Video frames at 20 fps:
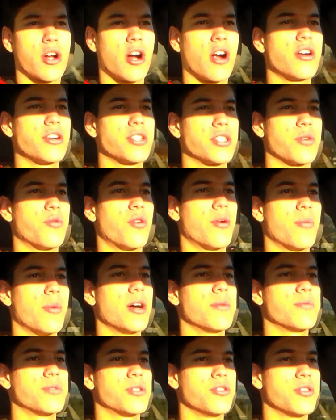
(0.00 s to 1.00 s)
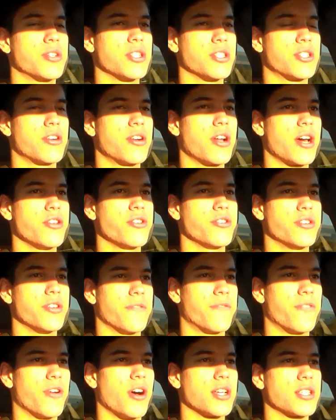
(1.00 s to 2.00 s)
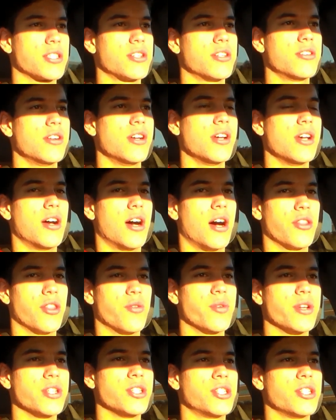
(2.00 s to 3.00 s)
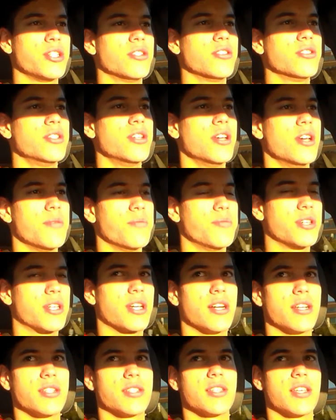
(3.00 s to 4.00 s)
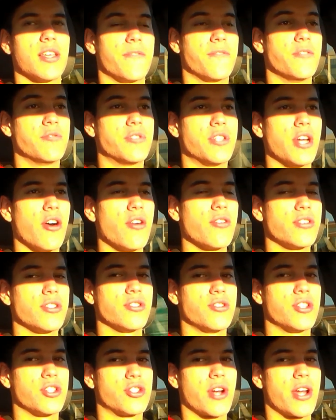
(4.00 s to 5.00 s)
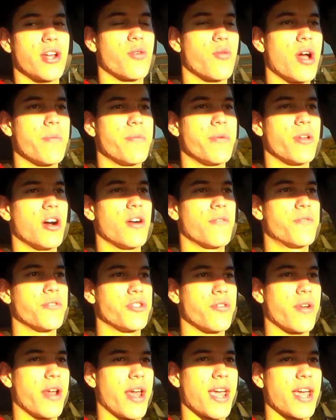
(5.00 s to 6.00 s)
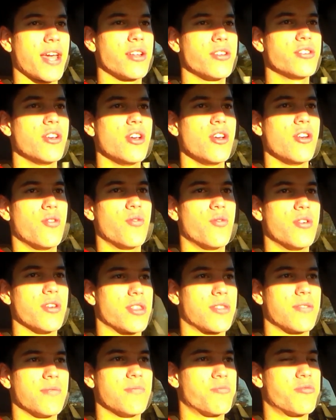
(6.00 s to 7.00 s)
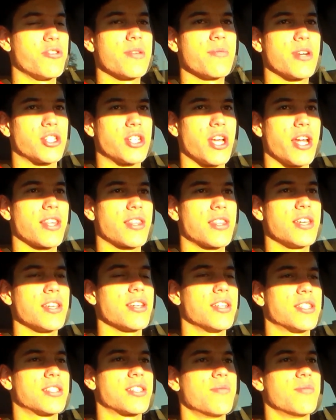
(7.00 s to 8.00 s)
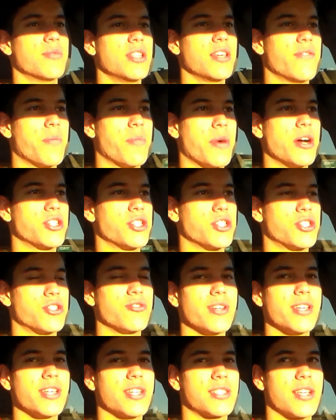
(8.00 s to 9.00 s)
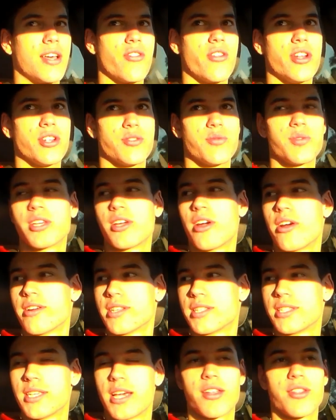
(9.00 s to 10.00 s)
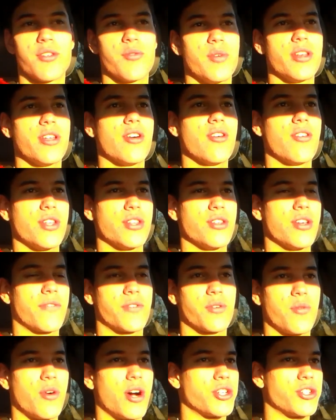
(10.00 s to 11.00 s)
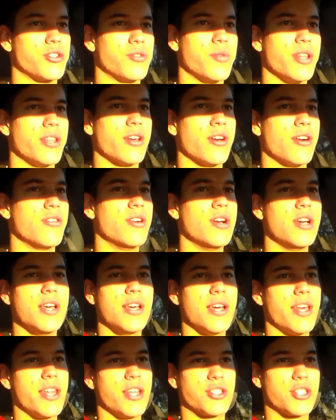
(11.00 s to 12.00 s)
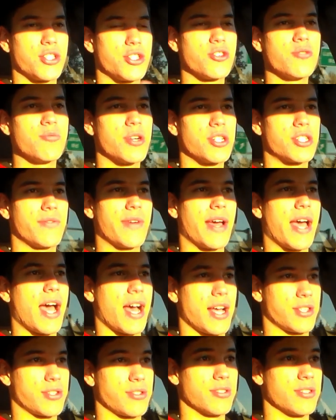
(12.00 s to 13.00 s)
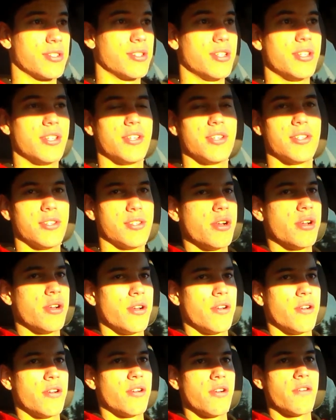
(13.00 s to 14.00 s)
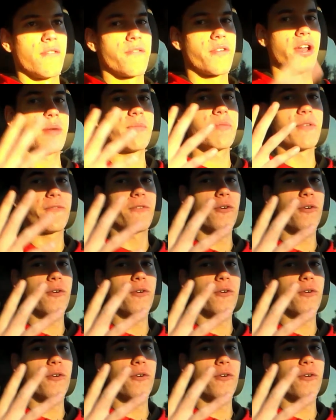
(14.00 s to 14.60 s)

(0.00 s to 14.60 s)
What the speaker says: car to warm up so you can turn on your defroster on the windshield, because if you don't, you just try to wipe it off with your hand with pretty much anything, it's going to leave a bunch of streaks, and then it's really hard to see out of the window, and then you have to wash your window, and it's just too much of a hassle. For number